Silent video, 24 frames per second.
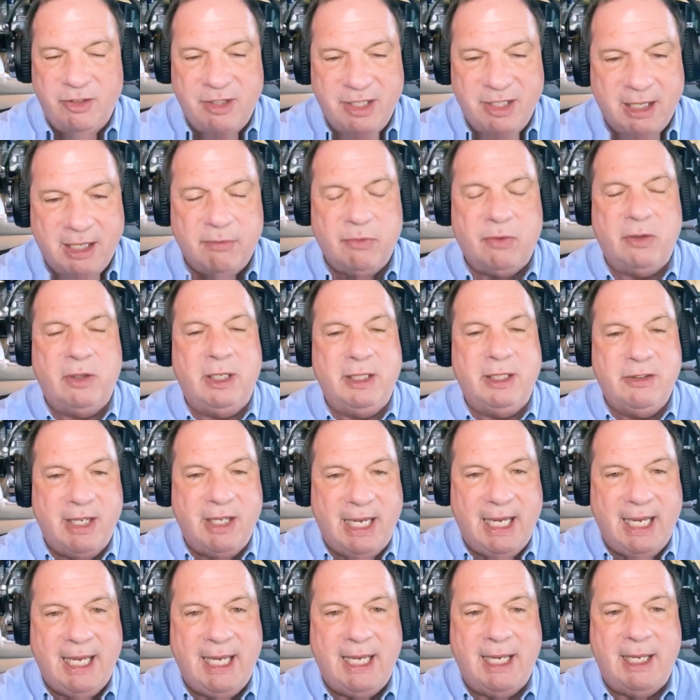never a
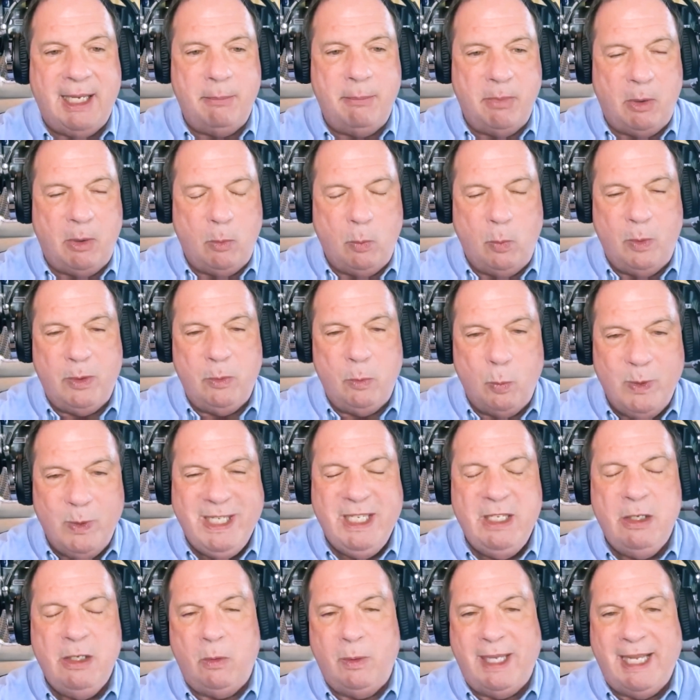time when
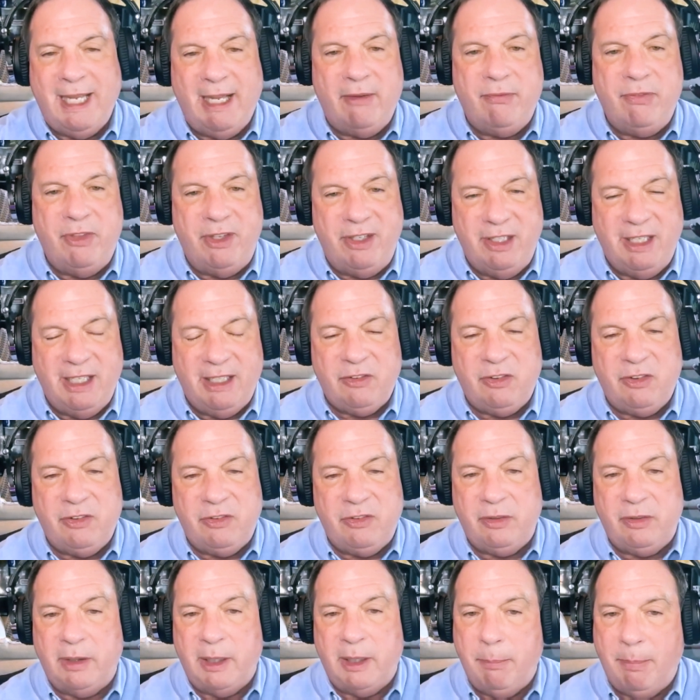we don't have the
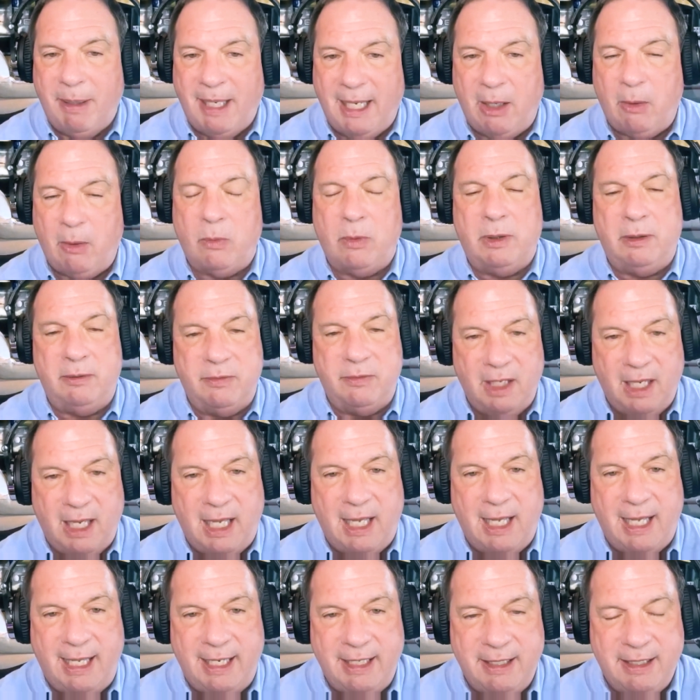necessary power of
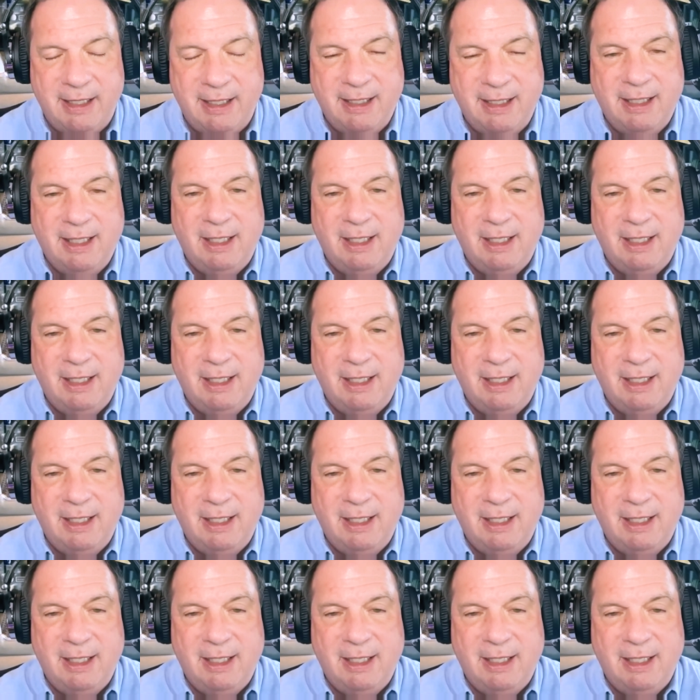God